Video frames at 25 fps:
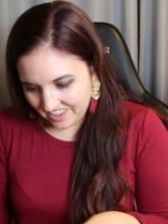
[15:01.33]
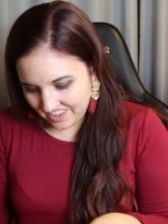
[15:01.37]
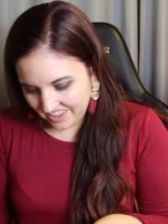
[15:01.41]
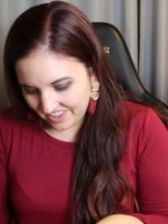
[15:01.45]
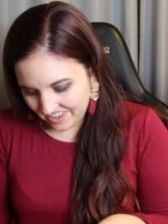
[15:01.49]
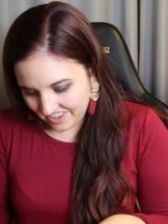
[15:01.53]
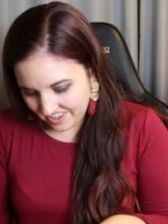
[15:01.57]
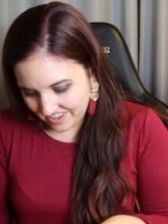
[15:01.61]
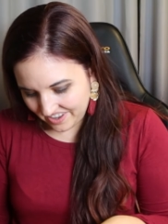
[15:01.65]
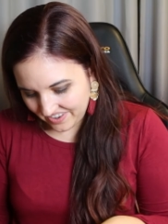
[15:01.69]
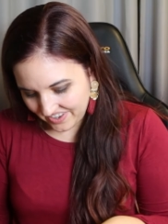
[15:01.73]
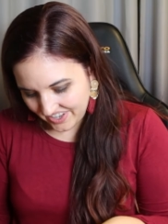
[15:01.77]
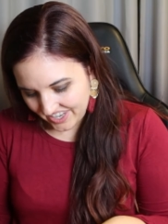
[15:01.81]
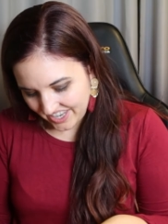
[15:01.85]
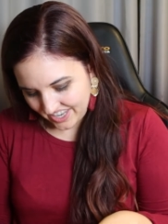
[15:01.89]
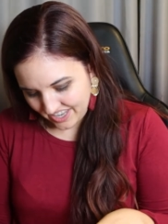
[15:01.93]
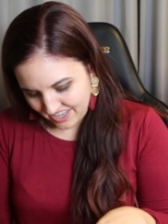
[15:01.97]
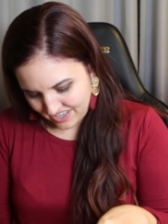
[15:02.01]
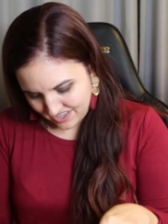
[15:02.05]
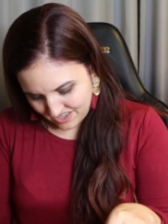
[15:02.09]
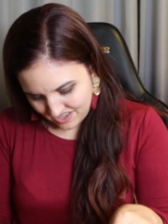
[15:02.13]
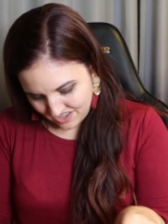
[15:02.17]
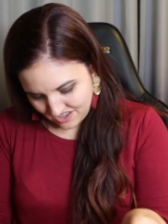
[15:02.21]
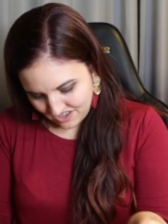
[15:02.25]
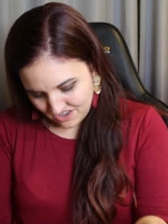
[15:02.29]
Uh,
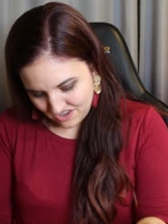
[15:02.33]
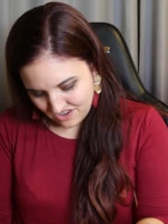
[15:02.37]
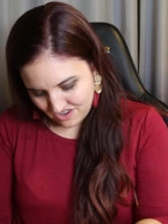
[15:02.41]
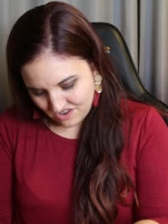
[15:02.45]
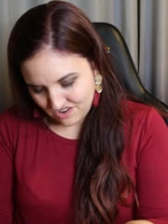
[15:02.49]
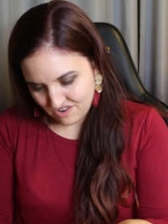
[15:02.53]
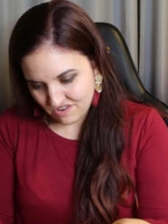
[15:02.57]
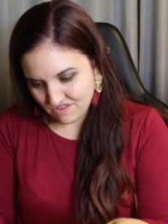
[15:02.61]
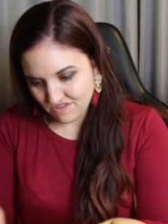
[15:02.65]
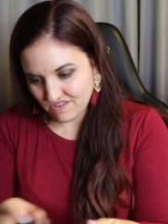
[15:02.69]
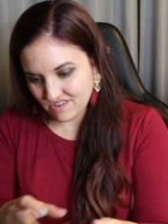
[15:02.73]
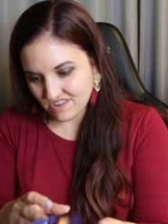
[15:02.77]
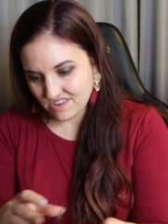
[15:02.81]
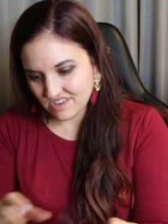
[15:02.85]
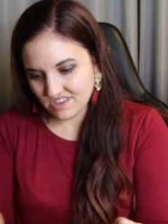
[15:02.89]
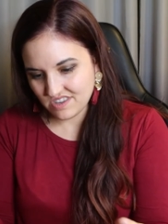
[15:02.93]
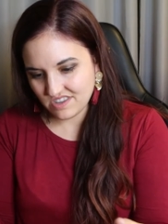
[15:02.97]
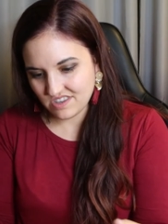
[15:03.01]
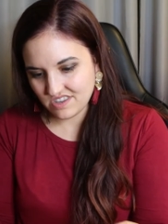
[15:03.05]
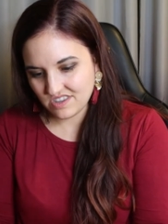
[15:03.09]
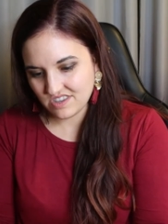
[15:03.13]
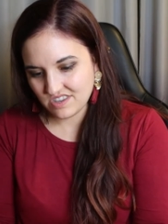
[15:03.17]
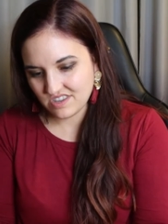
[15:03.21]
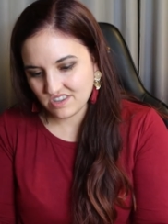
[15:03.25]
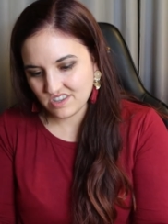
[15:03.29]
okay, so
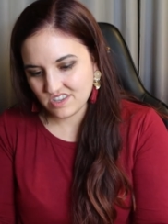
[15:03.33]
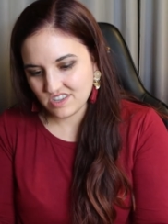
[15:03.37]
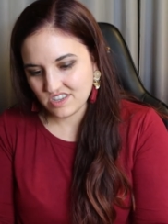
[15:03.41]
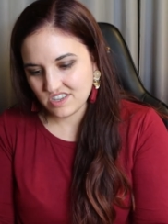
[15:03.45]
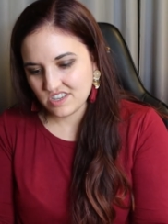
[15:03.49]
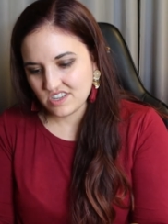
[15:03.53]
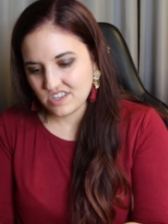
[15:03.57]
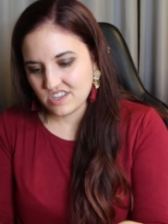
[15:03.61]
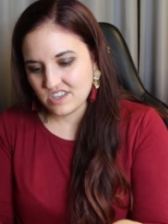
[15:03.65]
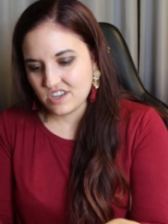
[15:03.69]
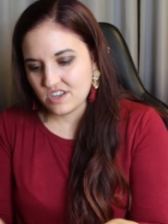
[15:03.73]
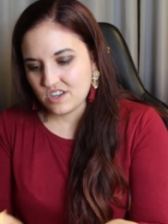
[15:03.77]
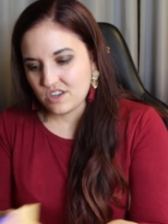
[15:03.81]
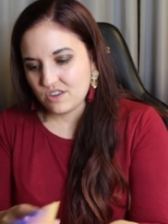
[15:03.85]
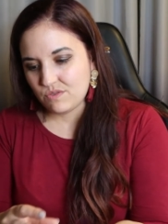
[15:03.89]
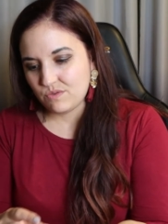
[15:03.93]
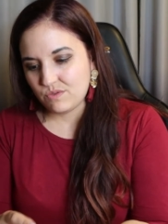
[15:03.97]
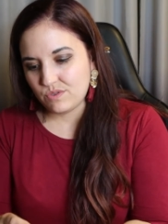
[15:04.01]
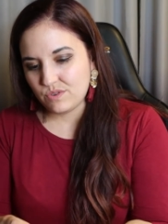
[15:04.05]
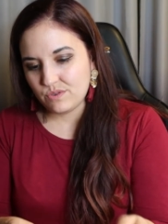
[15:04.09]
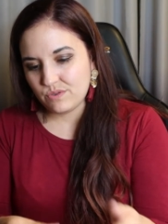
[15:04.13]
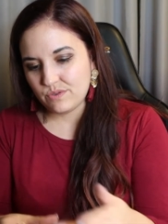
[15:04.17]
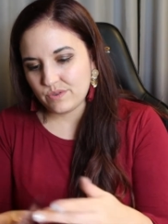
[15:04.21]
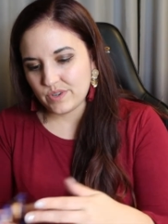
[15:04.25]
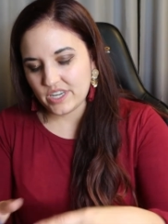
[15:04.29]

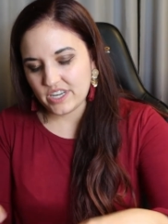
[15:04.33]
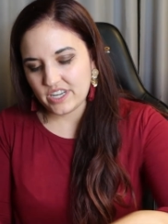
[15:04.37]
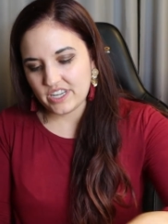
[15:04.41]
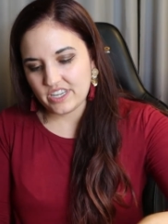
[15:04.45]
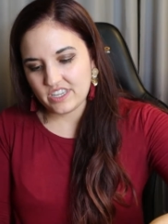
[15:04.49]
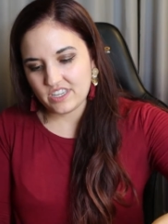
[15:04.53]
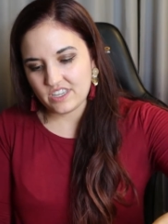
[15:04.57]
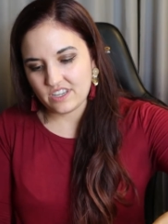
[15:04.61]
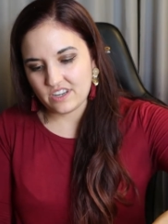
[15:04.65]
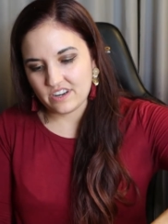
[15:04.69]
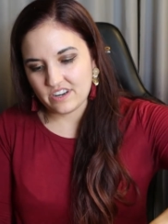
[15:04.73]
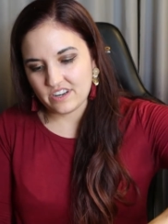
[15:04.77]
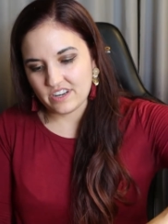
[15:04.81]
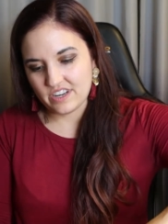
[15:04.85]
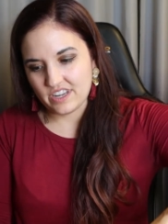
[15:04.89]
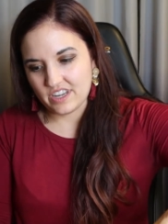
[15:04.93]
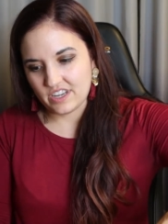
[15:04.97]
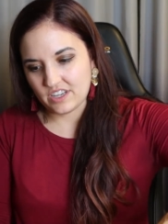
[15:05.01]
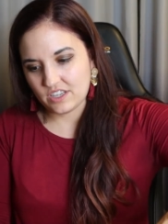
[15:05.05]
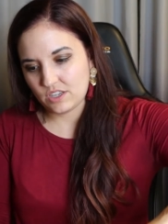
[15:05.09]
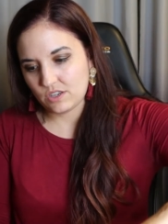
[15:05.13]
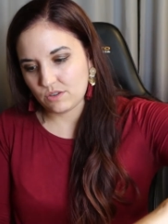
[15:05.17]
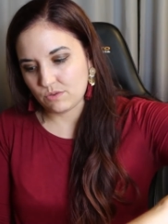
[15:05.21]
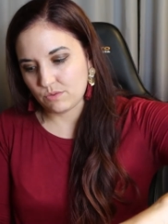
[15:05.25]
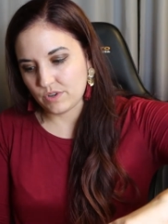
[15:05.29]
what is our
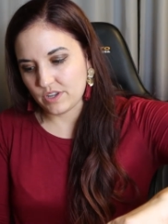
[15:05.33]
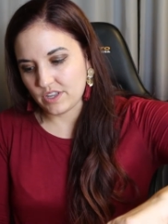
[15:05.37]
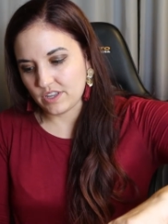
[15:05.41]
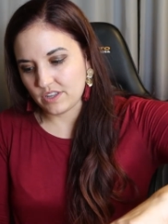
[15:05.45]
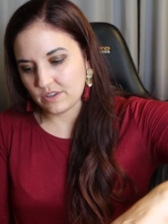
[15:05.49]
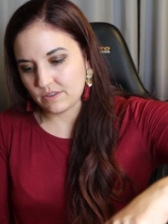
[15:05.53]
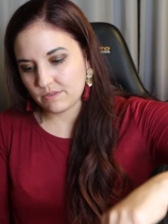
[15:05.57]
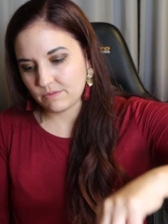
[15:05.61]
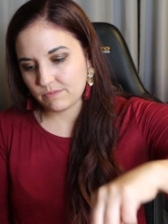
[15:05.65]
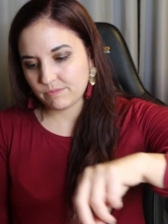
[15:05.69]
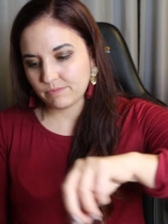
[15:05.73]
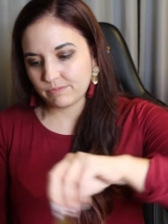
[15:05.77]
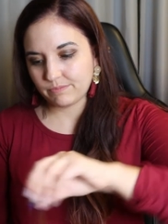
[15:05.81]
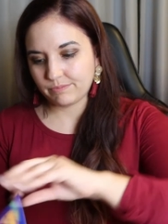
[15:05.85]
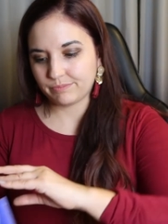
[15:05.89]
next one?